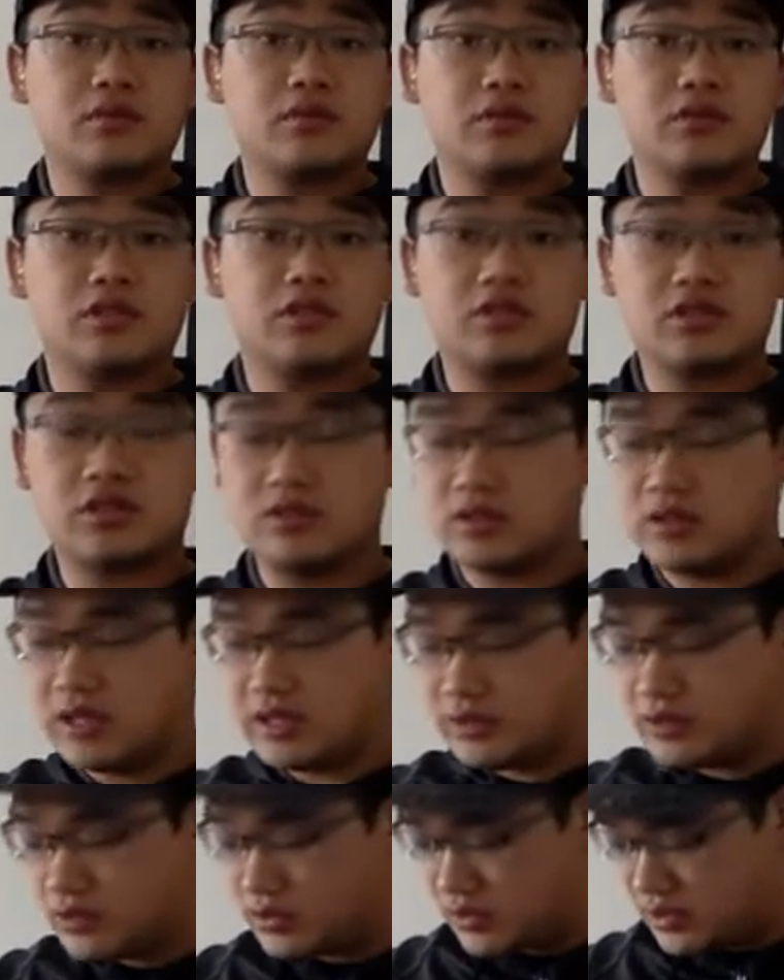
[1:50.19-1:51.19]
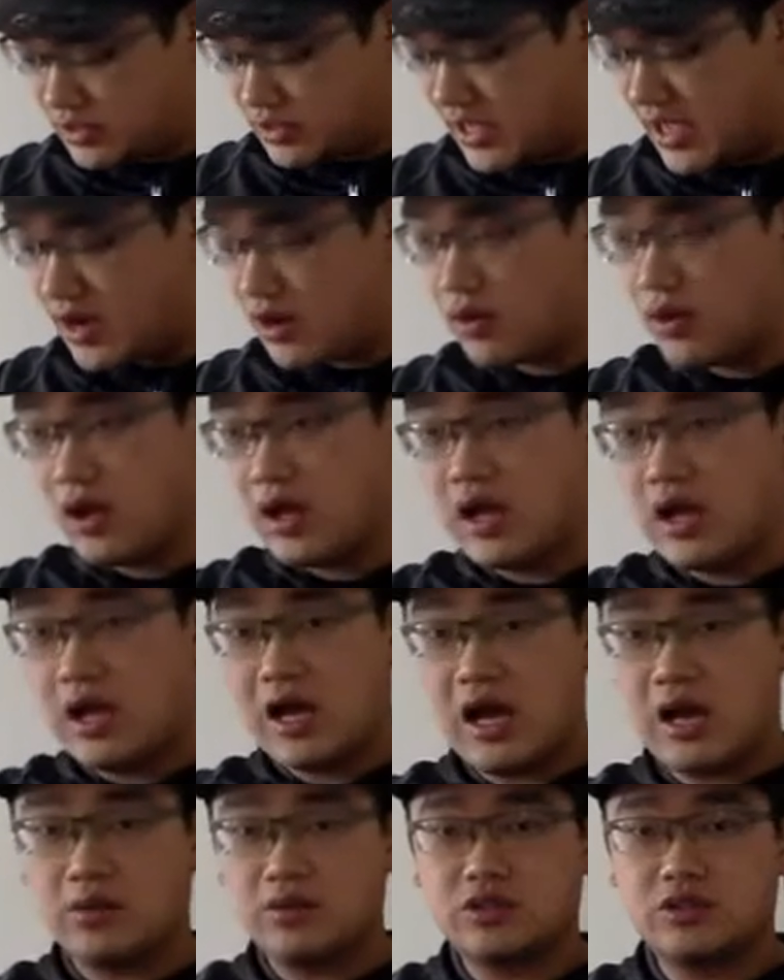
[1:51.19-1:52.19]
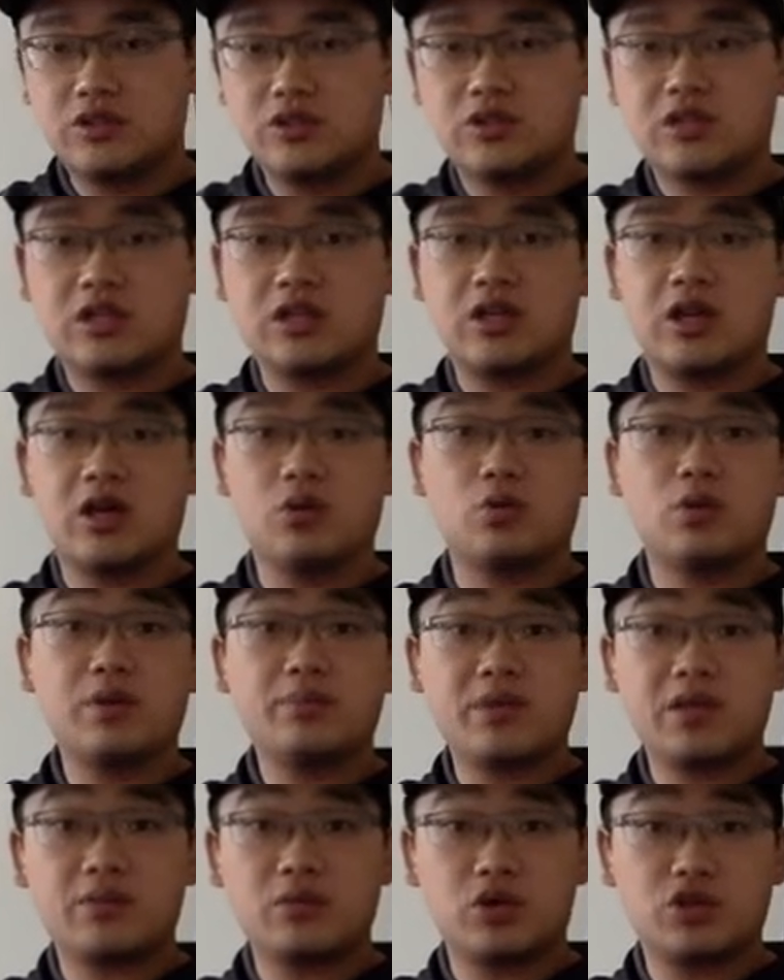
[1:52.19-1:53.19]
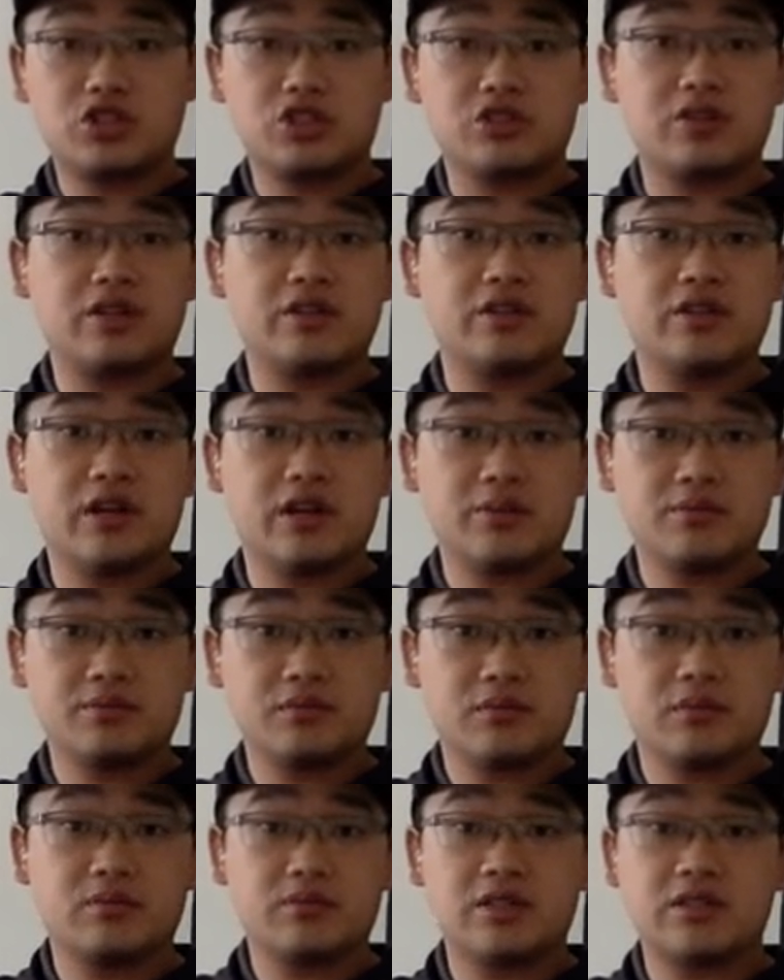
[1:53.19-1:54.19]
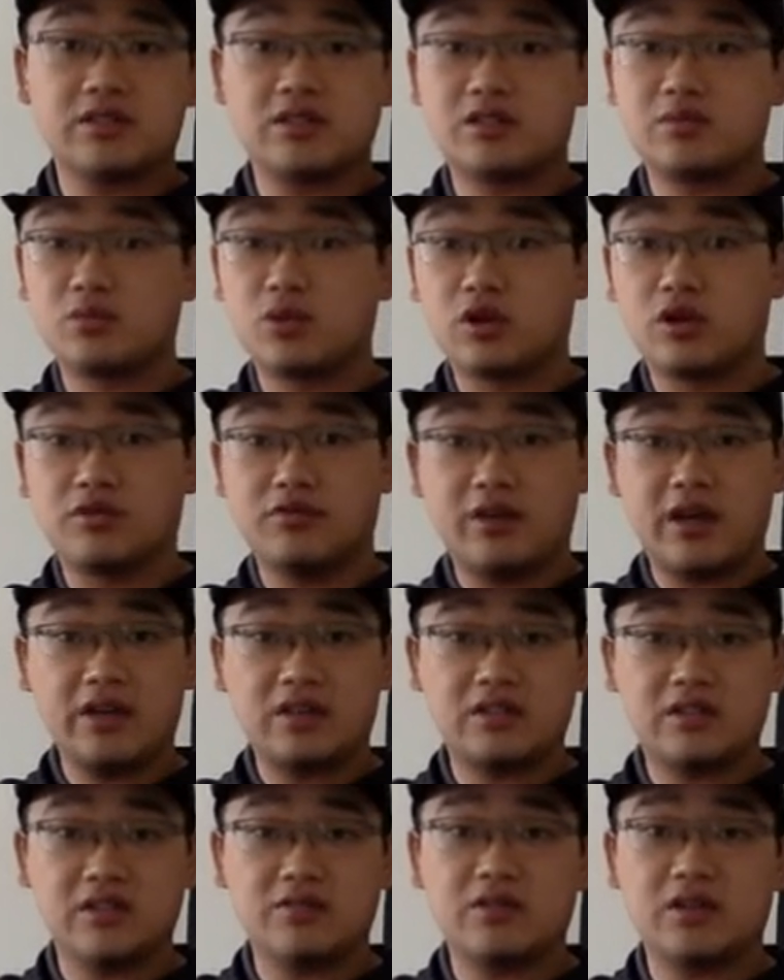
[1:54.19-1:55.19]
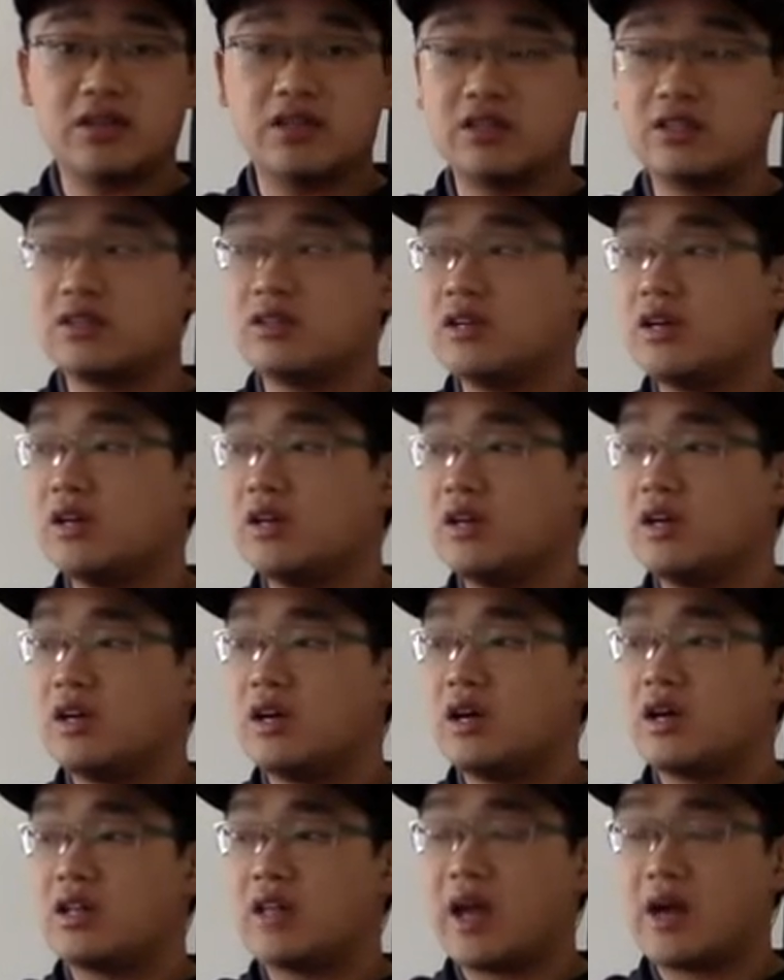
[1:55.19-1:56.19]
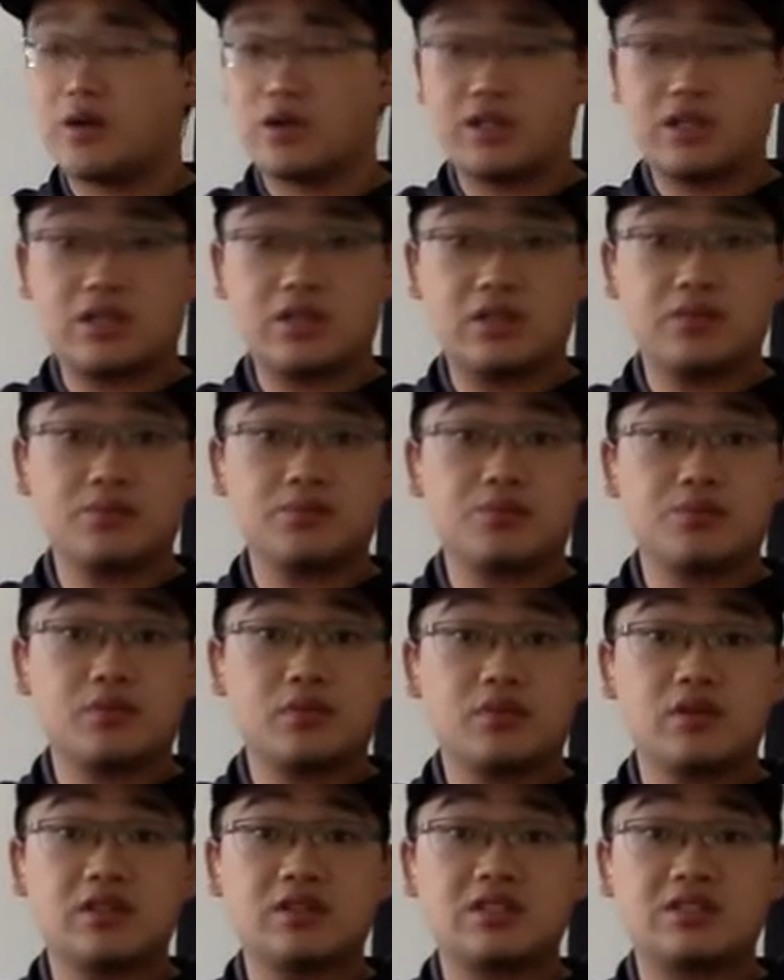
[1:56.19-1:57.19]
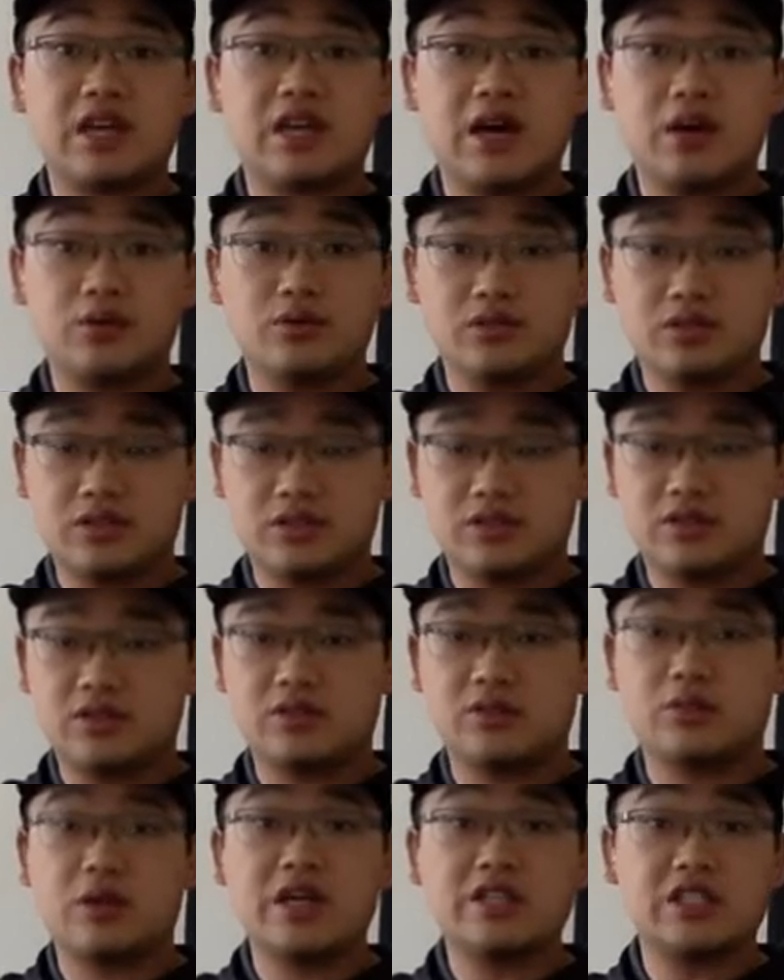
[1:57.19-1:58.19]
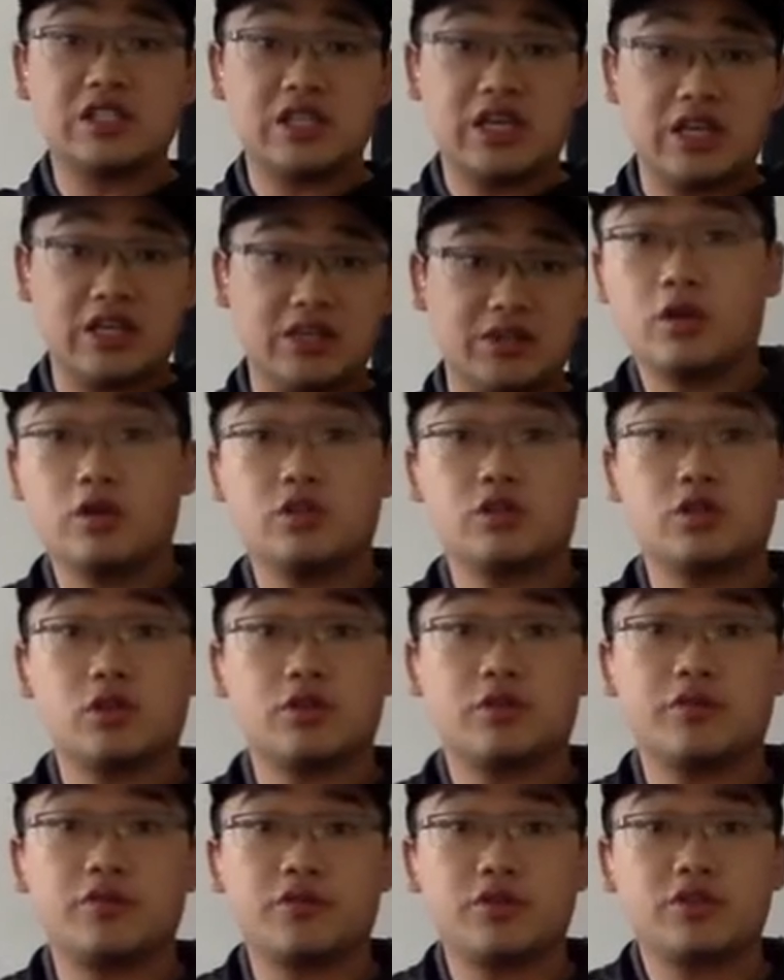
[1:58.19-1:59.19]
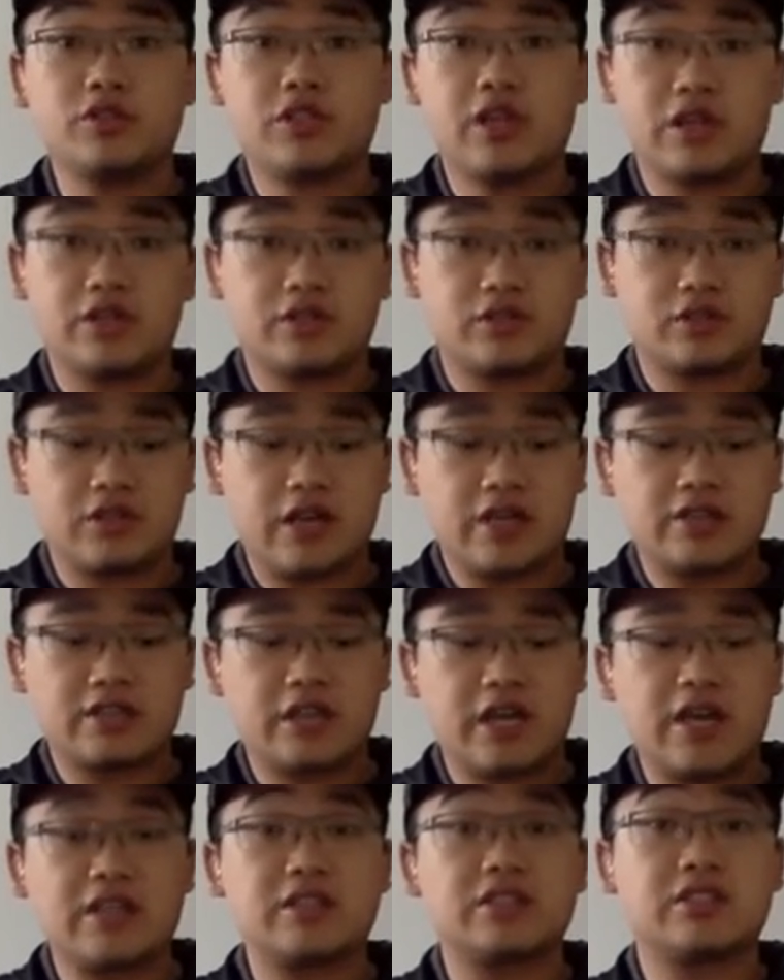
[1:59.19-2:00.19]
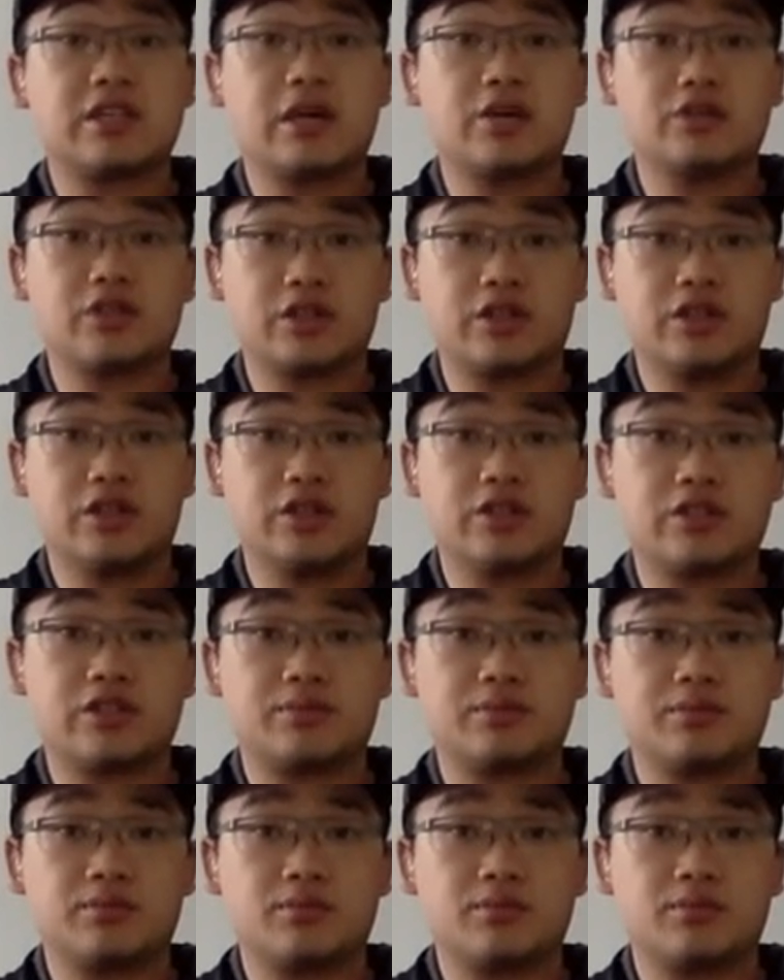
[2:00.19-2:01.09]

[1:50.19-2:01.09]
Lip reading: So notice how I was using a whipping motion right there, because it's more effective in allowing the sound to resonate. So the first exercise kind of sounds like this.